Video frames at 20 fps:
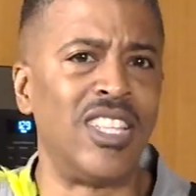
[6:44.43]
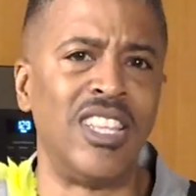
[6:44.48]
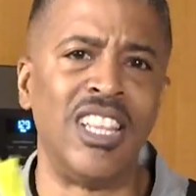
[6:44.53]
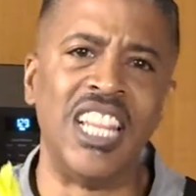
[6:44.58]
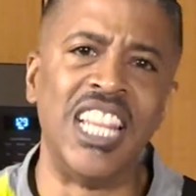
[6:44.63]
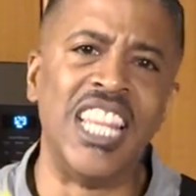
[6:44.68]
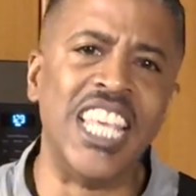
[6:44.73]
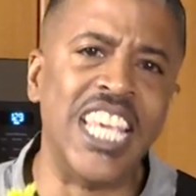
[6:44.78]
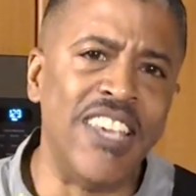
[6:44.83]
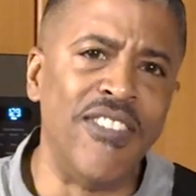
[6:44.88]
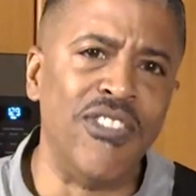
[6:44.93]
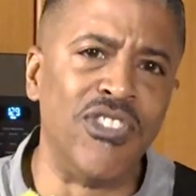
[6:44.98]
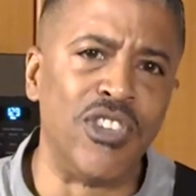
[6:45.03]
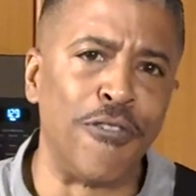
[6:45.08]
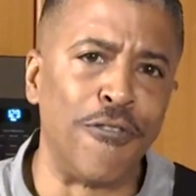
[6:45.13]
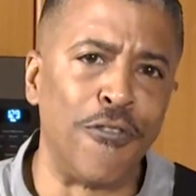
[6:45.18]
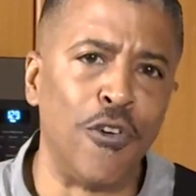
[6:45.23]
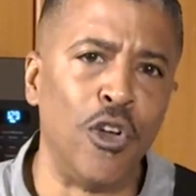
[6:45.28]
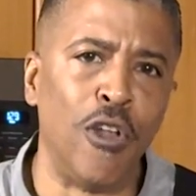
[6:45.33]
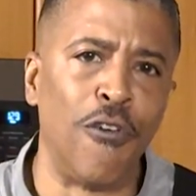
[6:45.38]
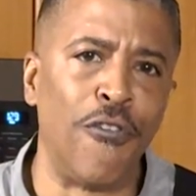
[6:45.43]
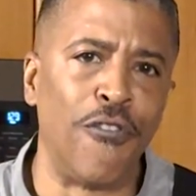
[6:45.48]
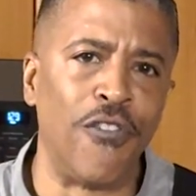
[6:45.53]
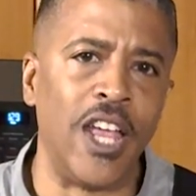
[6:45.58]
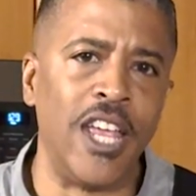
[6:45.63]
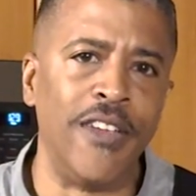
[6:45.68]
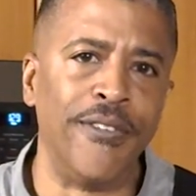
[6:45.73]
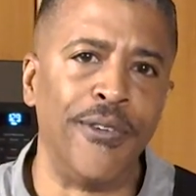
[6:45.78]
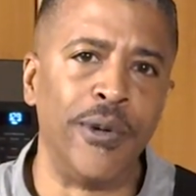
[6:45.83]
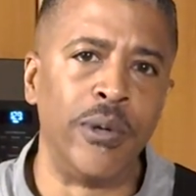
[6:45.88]
leaves are full of
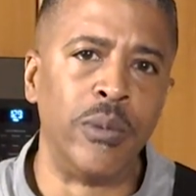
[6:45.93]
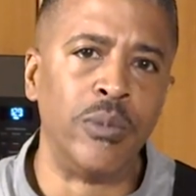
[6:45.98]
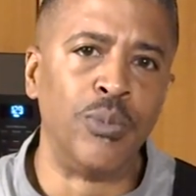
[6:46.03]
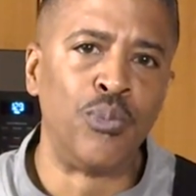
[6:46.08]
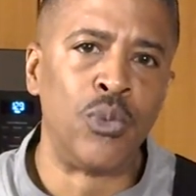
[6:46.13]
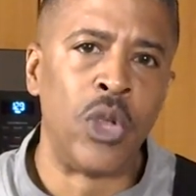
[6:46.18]
flavor.